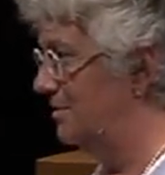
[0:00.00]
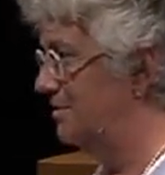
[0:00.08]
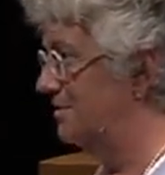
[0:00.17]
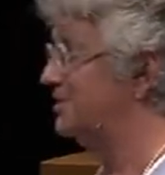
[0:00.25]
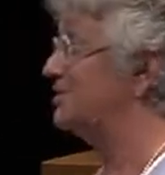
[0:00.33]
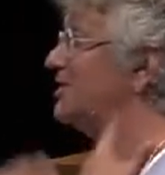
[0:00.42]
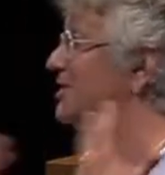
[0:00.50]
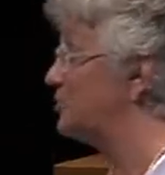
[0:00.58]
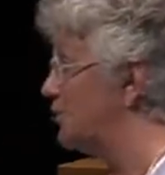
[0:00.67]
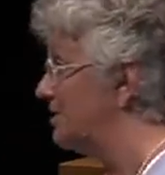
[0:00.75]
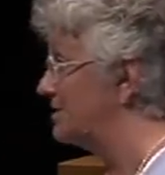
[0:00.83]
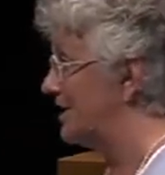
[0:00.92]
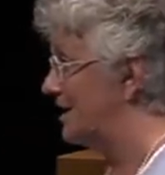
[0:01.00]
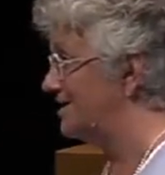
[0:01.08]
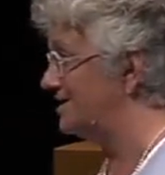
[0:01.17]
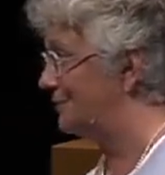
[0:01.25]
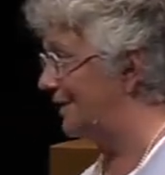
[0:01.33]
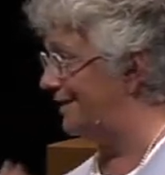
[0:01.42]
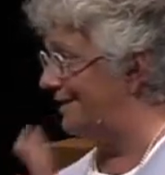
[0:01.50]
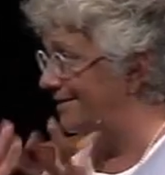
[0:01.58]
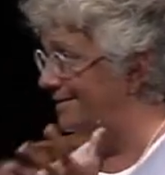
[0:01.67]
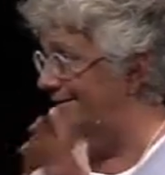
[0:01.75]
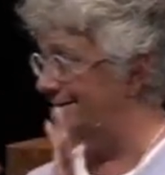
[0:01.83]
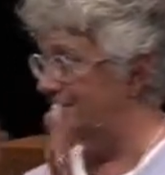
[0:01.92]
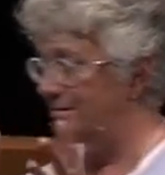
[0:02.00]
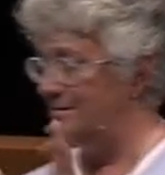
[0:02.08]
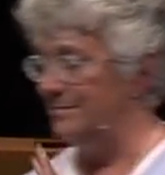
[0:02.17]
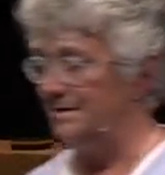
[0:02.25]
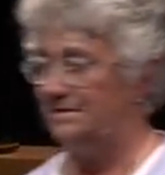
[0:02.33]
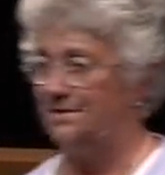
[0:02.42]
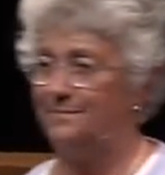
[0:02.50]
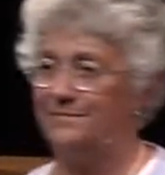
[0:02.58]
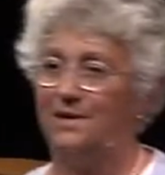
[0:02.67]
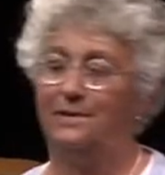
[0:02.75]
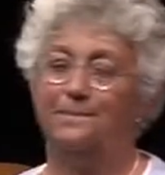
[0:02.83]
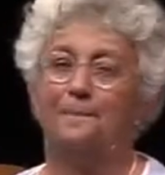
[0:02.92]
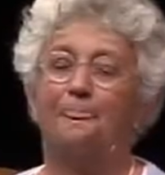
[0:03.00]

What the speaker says: since she taught us how to speak, kind of all mixed up there.